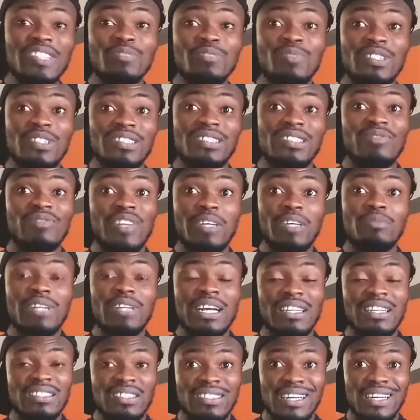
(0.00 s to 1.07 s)
these places of
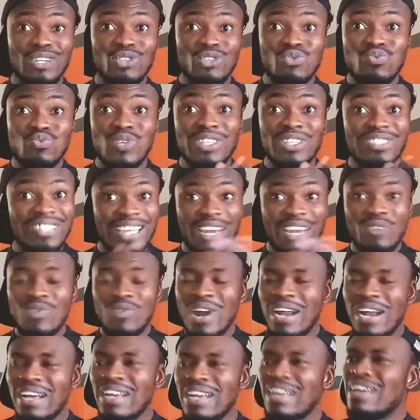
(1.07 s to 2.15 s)
night outside
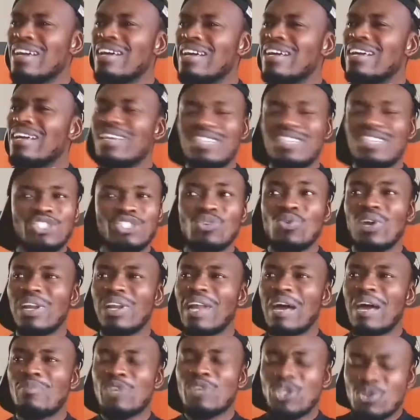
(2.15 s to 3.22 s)
Waldera, it is so
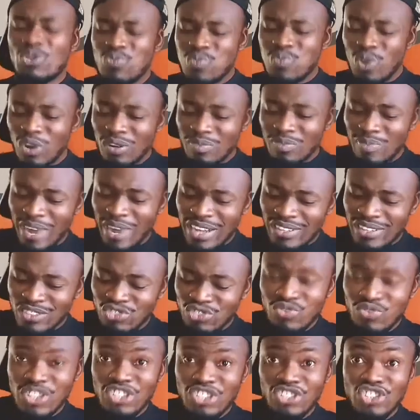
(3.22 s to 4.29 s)
alarming. You walk by the
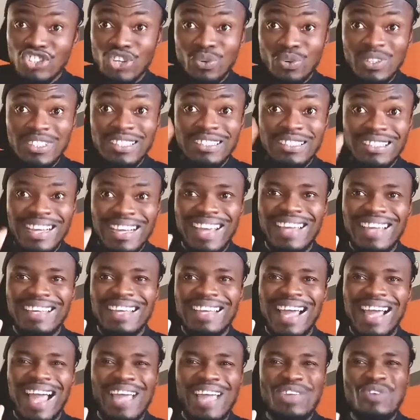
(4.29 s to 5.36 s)
streets during the day
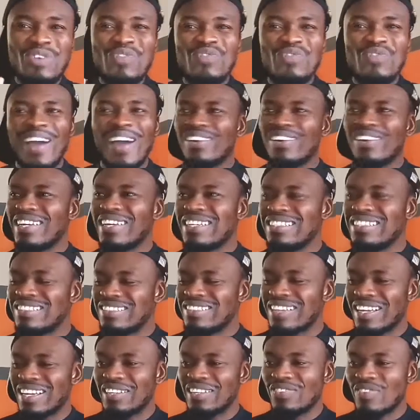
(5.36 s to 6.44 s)
and you find ladies
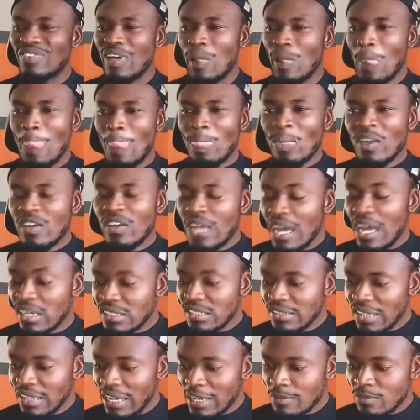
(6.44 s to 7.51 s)
standing there.
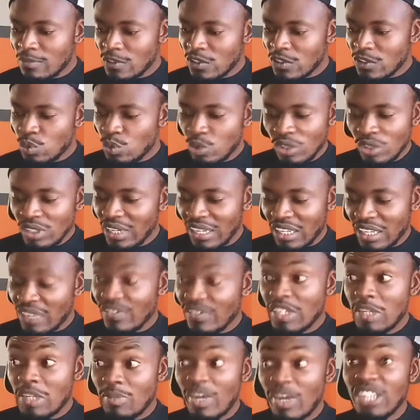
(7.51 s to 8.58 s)
At times, you wouldn't like
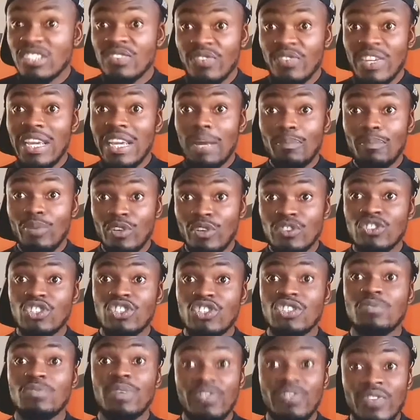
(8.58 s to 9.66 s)
even imagine they are
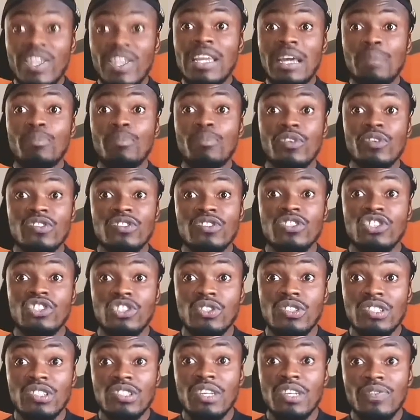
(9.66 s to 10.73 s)
prostitutes, but they are
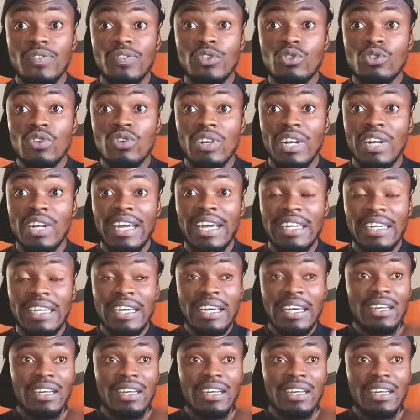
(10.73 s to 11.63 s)
prostitutes. If you do not like